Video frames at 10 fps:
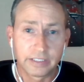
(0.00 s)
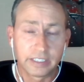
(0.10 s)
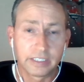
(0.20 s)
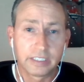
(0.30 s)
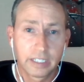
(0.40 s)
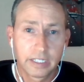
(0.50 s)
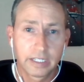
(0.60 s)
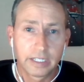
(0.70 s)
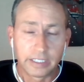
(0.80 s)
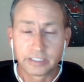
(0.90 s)

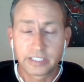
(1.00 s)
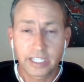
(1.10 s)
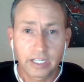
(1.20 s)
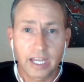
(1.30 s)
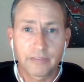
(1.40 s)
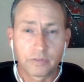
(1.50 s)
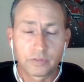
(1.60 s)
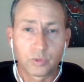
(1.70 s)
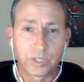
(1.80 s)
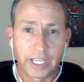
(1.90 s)
in the second half
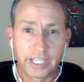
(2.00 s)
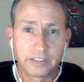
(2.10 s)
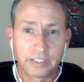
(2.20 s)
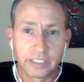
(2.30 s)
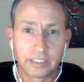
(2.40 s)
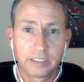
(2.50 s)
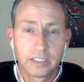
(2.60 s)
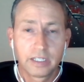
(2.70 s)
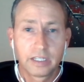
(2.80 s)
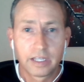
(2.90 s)
of 2018,
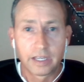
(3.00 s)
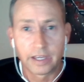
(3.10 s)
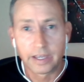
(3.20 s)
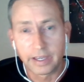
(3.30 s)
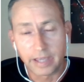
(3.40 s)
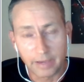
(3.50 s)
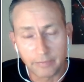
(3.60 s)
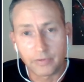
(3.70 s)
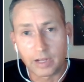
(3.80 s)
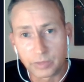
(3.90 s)

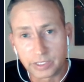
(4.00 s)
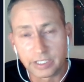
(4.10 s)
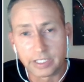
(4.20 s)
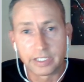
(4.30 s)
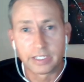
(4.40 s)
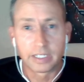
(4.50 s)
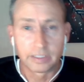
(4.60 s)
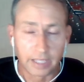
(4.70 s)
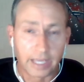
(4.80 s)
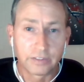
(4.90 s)
following the
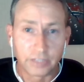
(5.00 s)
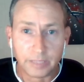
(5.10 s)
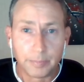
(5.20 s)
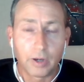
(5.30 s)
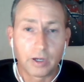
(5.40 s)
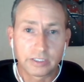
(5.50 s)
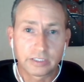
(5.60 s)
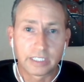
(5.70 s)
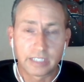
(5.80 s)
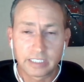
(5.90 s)
LTE
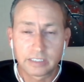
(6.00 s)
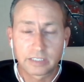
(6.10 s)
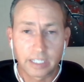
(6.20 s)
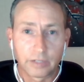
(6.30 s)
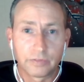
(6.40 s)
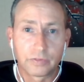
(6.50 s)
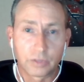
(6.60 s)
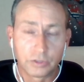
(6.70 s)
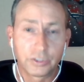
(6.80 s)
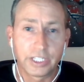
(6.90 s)
pause, that has kind of
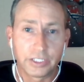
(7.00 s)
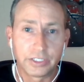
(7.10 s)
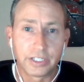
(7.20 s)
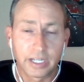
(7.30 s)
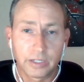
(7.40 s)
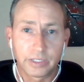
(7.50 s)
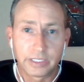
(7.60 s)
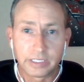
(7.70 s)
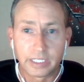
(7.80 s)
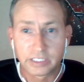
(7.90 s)
continued now,
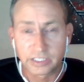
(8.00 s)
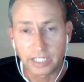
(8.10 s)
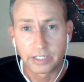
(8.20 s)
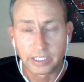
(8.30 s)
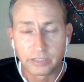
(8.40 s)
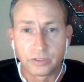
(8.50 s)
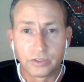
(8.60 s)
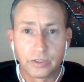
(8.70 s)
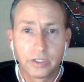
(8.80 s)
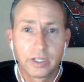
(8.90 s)
and it extended
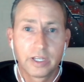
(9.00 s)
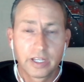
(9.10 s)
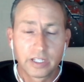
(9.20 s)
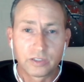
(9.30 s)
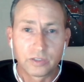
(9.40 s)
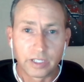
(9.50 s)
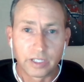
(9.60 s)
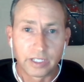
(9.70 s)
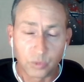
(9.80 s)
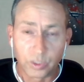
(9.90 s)
into
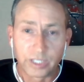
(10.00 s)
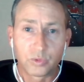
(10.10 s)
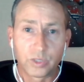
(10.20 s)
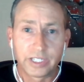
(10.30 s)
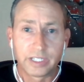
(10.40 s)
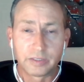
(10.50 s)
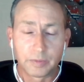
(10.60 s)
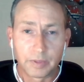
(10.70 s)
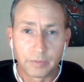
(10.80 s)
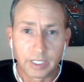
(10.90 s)
2020,
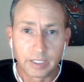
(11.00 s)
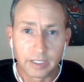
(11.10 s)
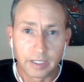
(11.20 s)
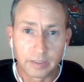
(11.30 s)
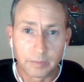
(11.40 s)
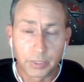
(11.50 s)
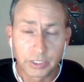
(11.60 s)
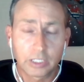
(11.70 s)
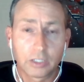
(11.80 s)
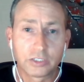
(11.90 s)
and with a
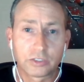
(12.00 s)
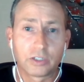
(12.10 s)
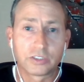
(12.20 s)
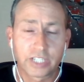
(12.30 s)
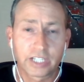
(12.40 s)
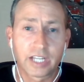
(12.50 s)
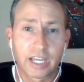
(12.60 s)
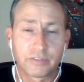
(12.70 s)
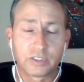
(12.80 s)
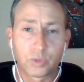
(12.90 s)
particularly strong second
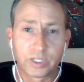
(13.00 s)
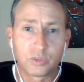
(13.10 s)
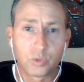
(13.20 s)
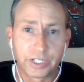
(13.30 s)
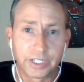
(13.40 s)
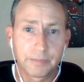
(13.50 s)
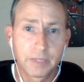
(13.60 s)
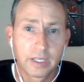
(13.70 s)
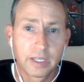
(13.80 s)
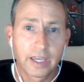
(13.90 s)
half in 2020.
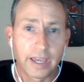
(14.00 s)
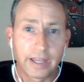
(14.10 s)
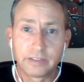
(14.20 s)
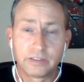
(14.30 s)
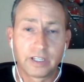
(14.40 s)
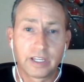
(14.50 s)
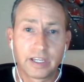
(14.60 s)
And